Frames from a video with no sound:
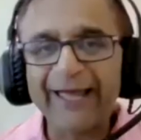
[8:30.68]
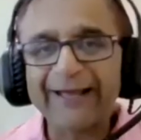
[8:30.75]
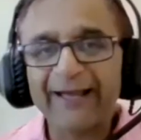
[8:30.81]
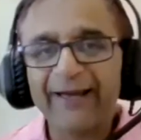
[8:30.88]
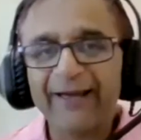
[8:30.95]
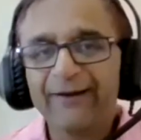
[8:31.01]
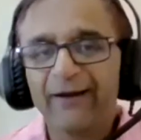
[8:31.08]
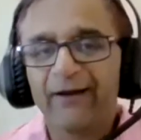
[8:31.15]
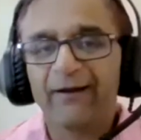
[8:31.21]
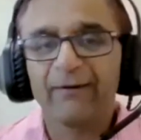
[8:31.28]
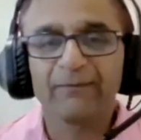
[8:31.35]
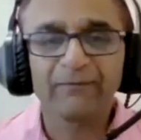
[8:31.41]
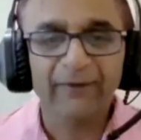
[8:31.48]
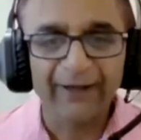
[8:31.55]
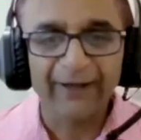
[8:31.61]
I can.
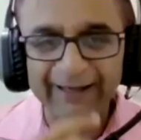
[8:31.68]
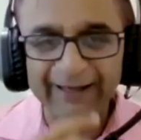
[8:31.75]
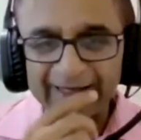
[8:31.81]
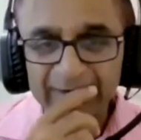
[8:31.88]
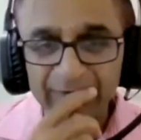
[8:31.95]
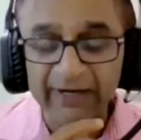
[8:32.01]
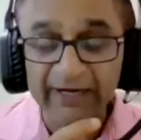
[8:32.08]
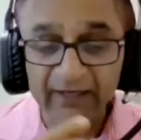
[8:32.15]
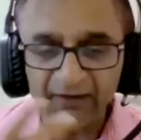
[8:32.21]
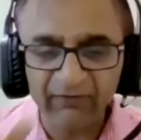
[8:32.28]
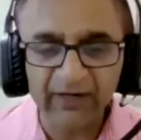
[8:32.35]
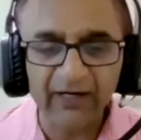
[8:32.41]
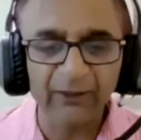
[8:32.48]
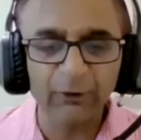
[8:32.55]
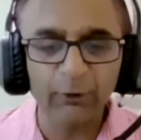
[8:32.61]
It's very
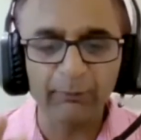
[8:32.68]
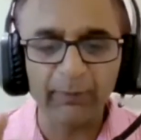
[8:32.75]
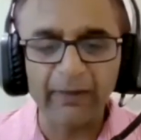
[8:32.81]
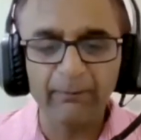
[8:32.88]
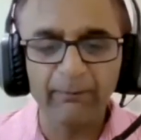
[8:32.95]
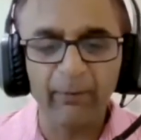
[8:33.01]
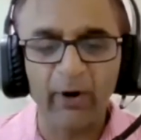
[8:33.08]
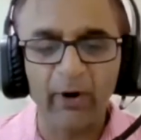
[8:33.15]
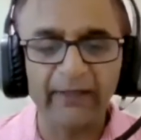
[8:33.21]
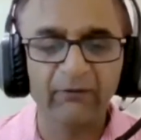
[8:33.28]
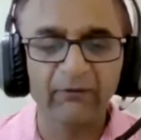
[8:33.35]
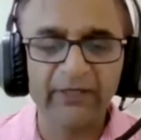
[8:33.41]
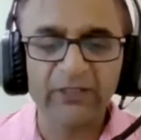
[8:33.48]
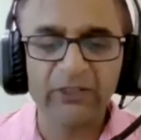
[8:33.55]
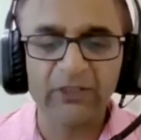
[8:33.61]
difficult to
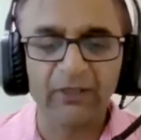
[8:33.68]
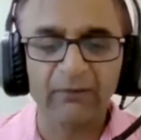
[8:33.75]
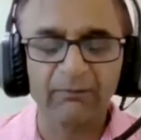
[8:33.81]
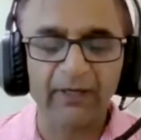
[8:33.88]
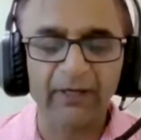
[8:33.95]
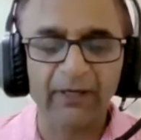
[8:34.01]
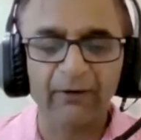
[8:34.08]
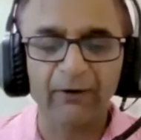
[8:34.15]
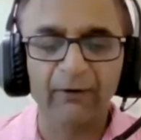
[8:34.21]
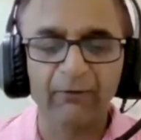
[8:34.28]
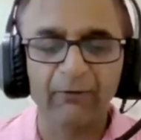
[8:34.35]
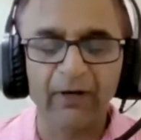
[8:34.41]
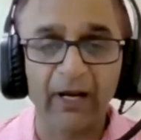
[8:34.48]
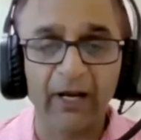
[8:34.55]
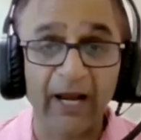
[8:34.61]
pinpoint which particular
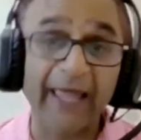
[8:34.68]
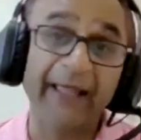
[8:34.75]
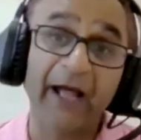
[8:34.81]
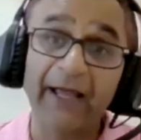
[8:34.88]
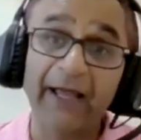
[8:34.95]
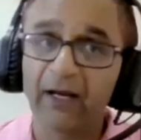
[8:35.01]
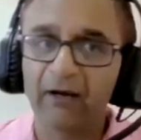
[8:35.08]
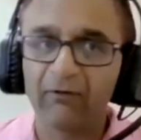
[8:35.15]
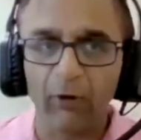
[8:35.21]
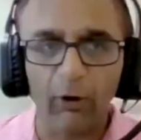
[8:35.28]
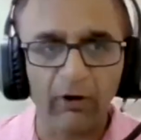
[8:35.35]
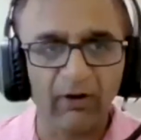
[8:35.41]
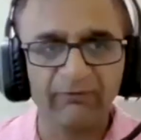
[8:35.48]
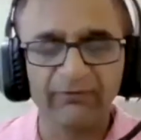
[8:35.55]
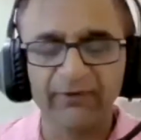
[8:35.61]
one I like. I love
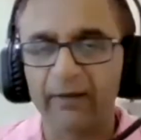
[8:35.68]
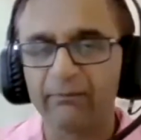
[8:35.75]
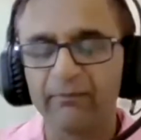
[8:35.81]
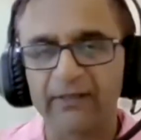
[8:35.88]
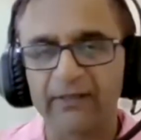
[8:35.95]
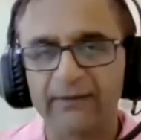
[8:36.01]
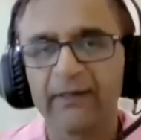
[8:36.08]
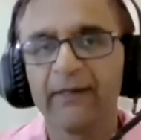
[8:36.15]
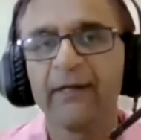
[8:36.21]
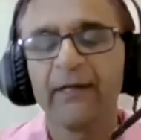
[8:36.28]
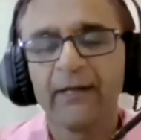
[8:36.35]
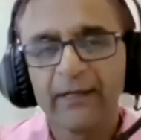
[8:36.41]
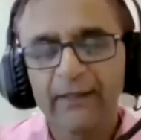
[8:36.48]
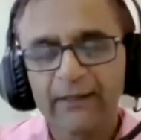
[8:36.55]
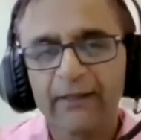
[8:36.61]
all of them, but
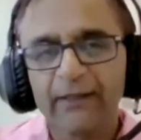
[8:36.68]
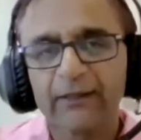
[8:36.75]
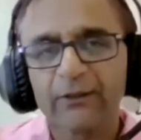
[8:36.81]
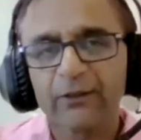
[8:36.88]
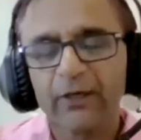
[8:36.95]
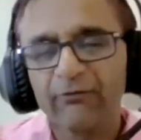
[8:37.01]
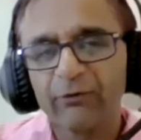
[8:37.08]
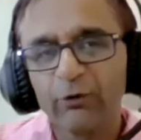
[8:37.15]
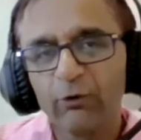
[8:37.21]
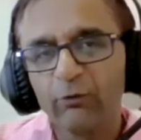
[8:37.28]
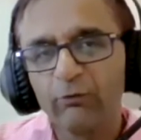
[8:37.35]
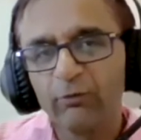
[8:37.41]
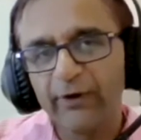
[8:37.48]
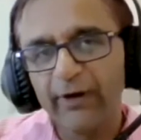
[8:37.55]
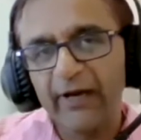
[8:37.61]
if
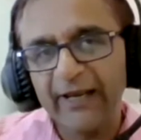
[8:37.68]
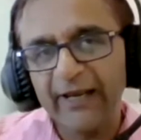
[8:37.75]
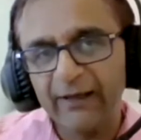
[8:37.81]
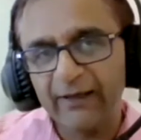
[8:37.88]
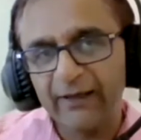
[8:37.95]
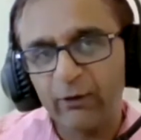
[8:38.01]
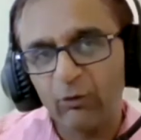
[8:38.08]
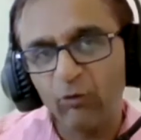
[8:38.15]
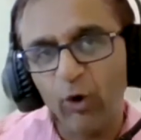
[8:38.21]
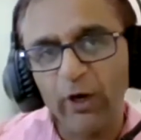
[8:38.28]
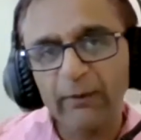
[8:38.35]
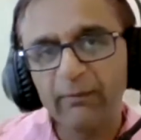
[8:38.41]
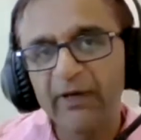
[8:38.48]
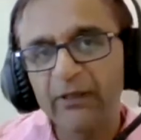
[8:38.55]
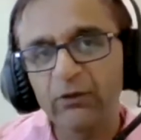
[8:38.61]
you really
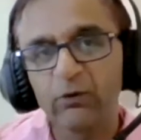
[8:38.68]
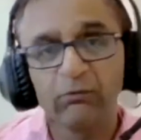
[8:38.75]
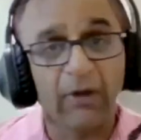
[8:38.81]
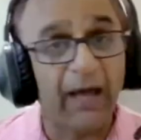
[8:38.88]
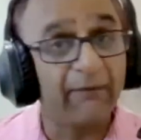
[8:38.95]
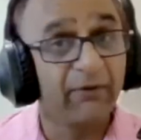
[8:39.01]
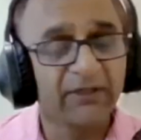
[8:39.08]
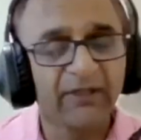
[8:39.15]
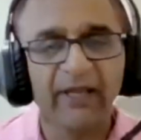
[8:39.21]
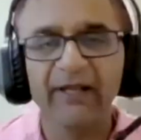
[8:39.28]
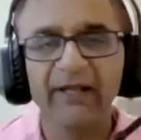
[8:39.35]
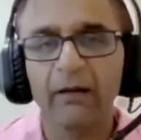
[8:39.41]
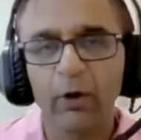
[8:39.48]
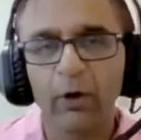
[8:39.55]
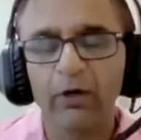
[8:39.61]
want me to, I will
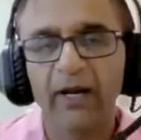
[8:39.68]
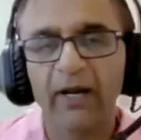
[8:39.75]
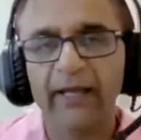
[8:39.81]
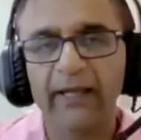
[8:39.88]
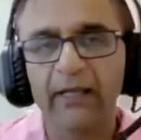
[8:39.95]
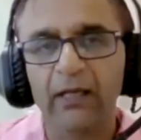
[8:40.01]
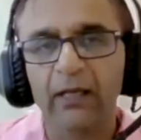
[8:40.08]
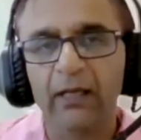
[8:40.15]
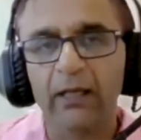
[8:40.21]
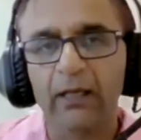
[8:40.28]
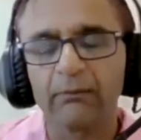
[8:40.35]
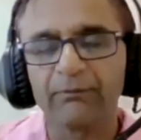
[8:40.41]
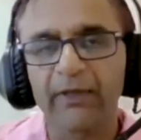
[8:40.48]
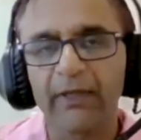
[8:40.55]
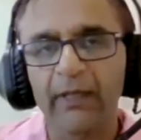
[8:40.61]
think about like
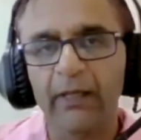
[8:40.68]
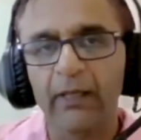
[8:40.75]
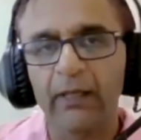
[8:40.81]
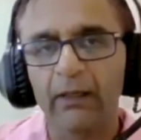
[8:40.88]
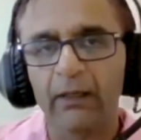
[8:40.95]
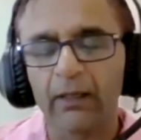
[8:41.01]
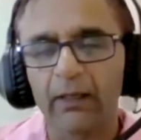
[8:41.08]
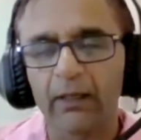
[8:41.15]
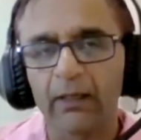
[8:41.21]
the